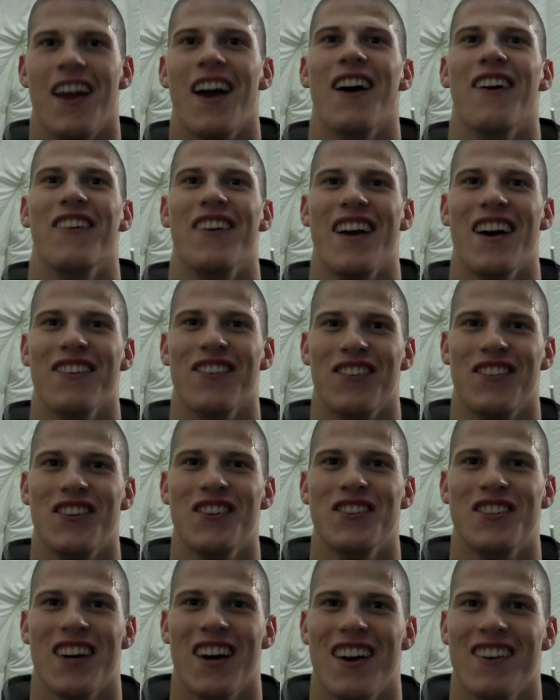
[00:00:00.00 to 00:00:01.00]
Yeah, we have a
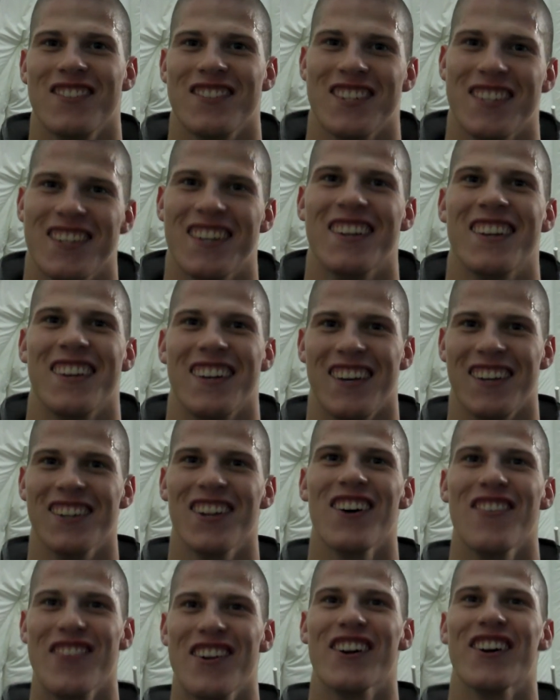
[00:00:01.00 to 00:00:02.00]
few times, and
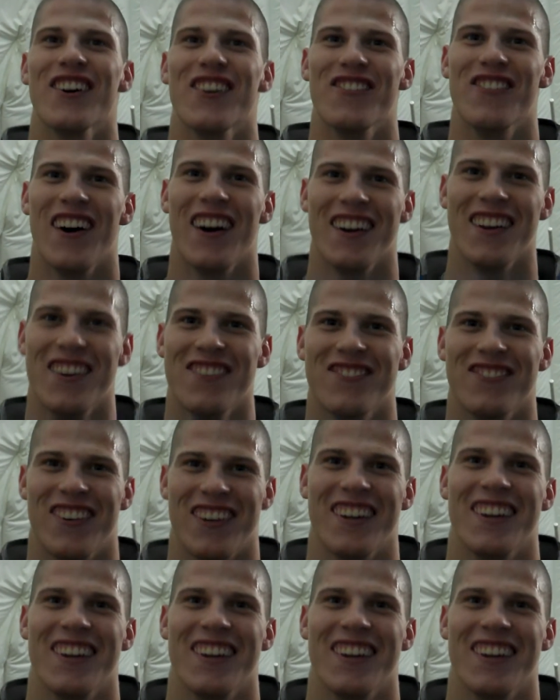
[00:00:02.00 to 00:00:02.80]
he let me know about it.